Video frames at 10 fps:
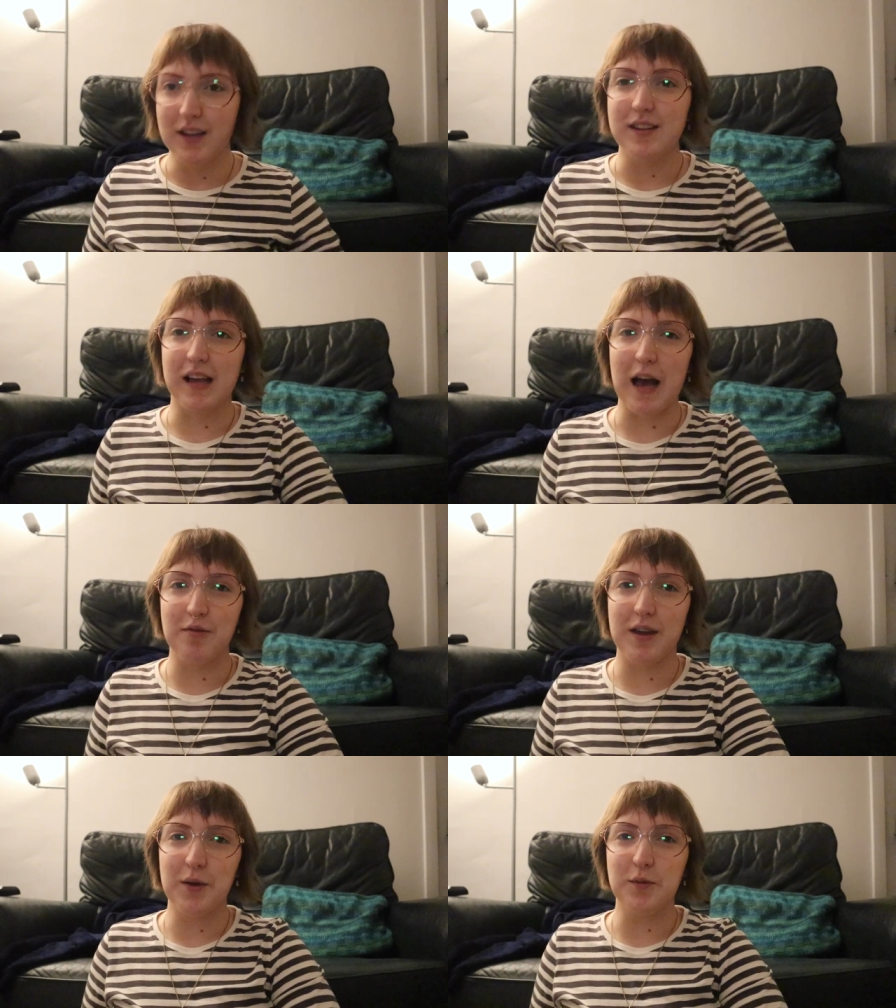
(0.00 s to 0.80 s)
The
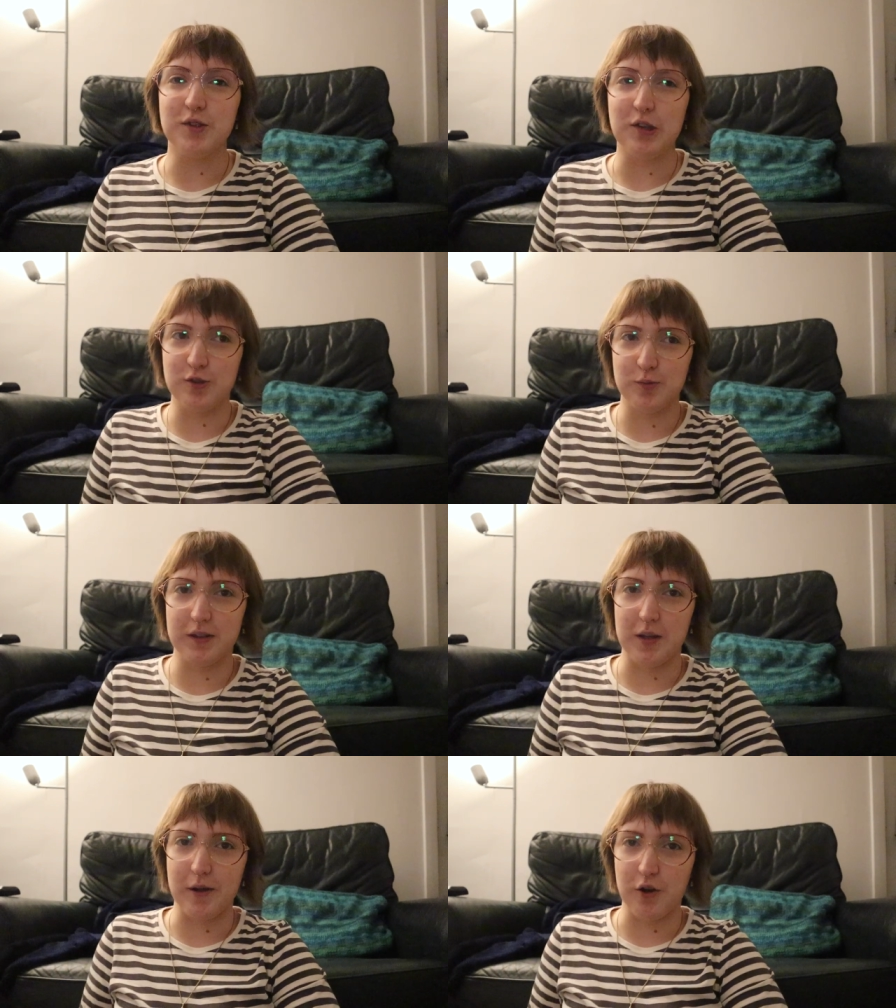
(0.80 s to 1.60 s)
cafe was closed by
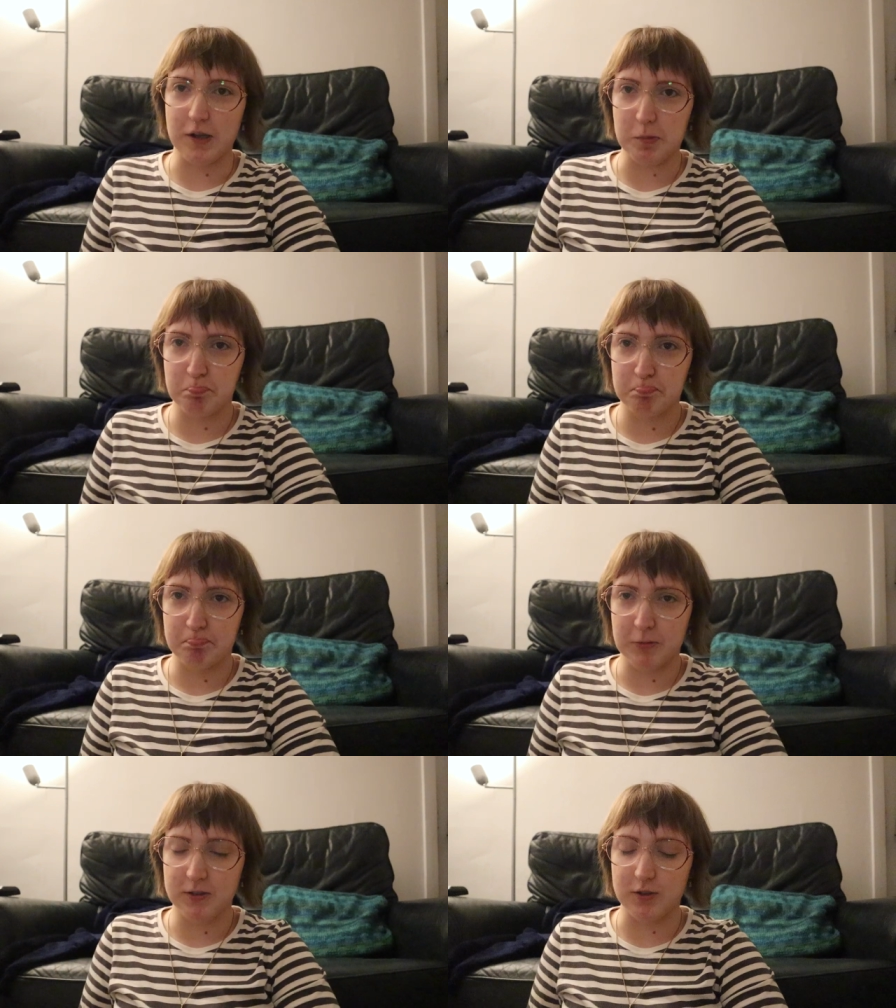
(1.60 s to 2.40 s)
the time I got there,
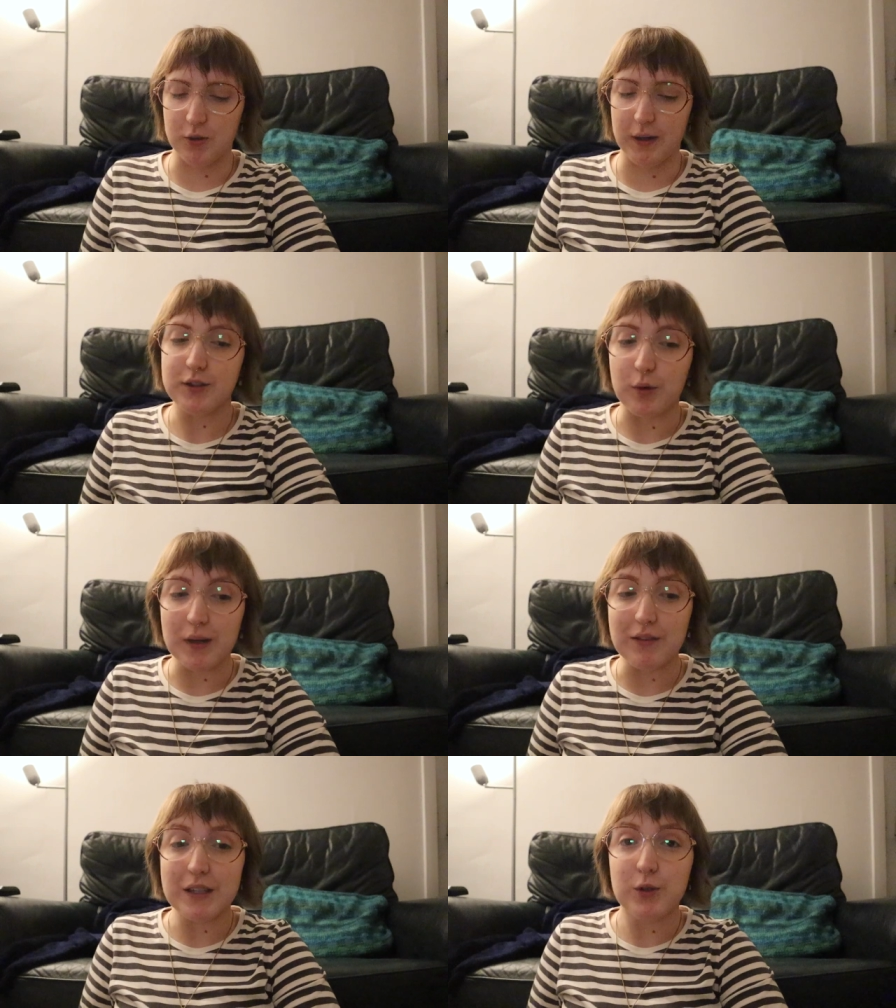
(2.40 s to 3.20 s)
so I
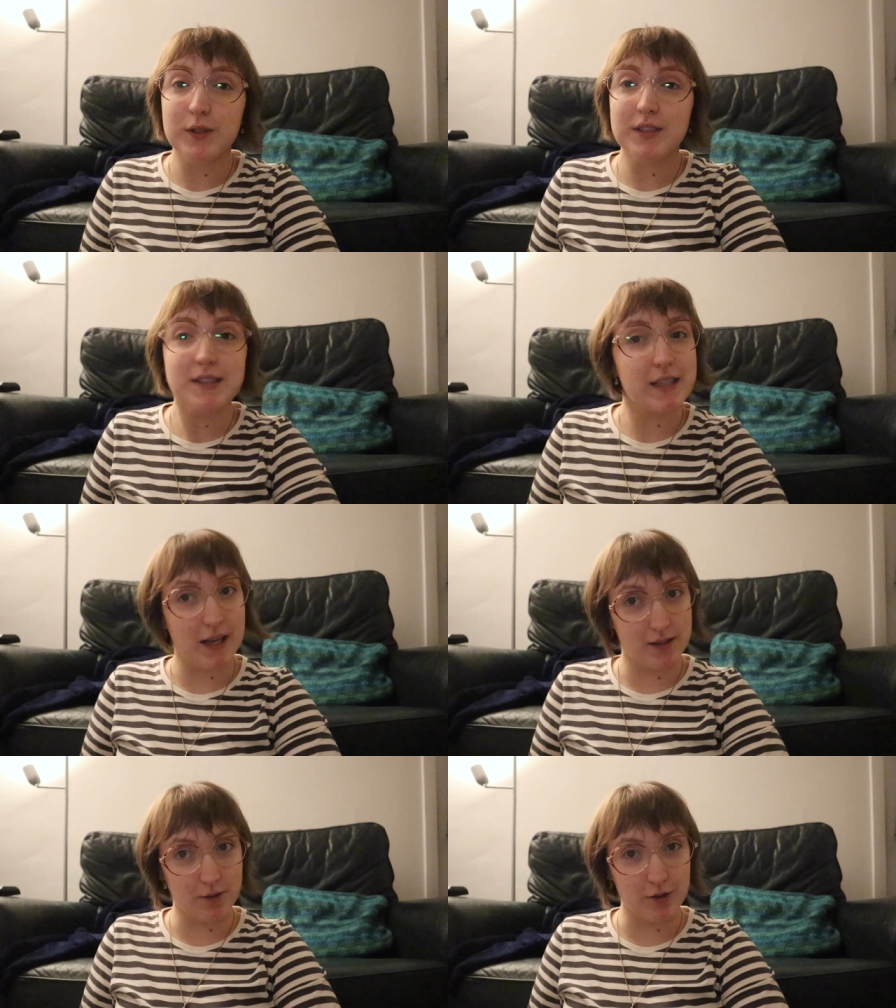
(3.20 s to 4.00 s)
don't have any gorgeous
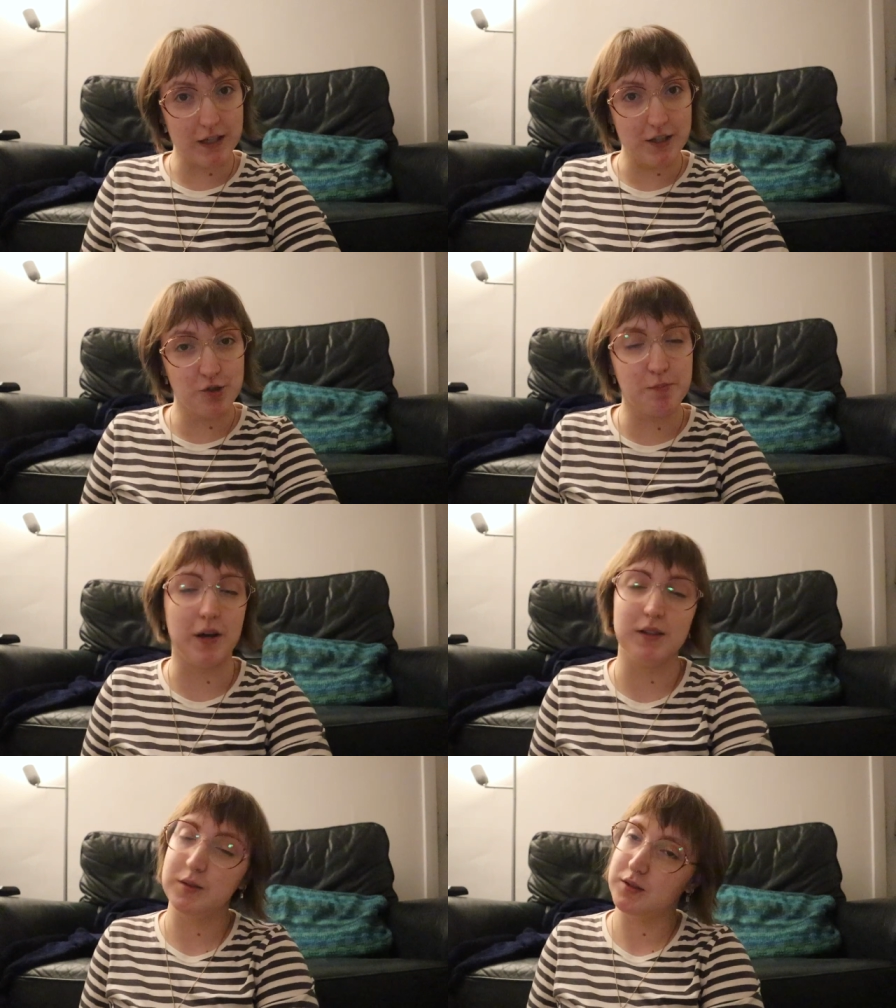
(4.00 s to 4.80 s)
castle footage,
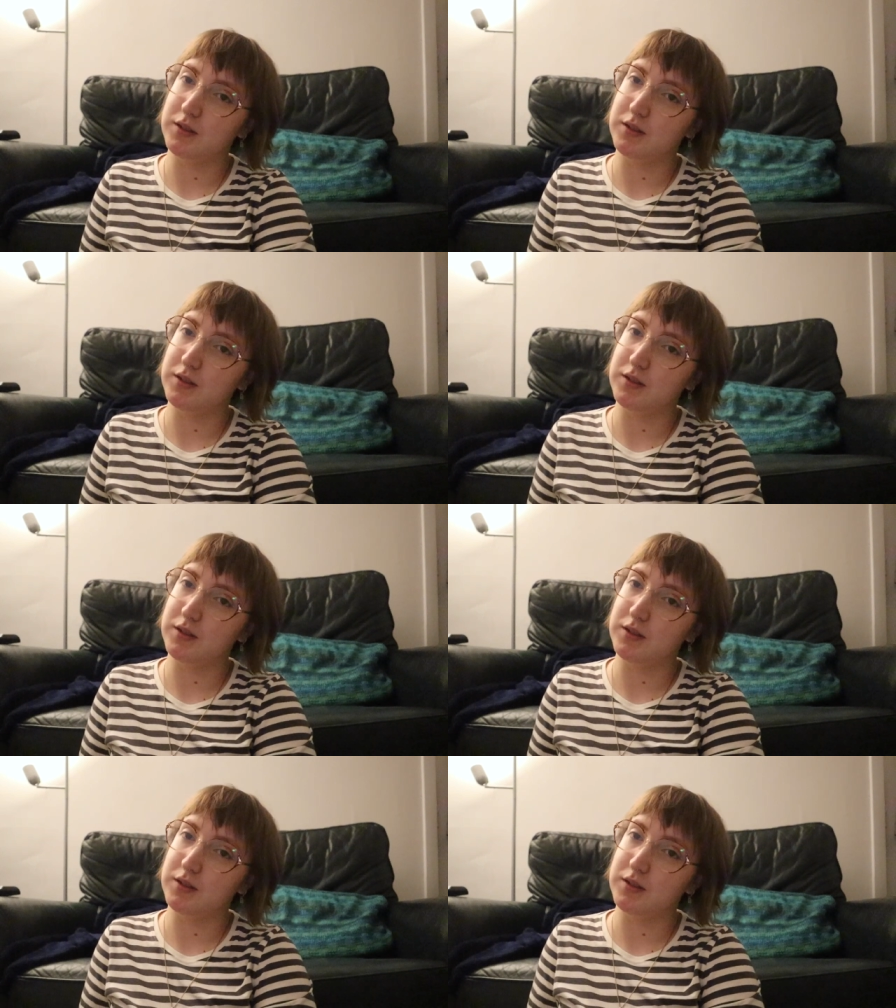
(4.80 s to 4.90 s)
but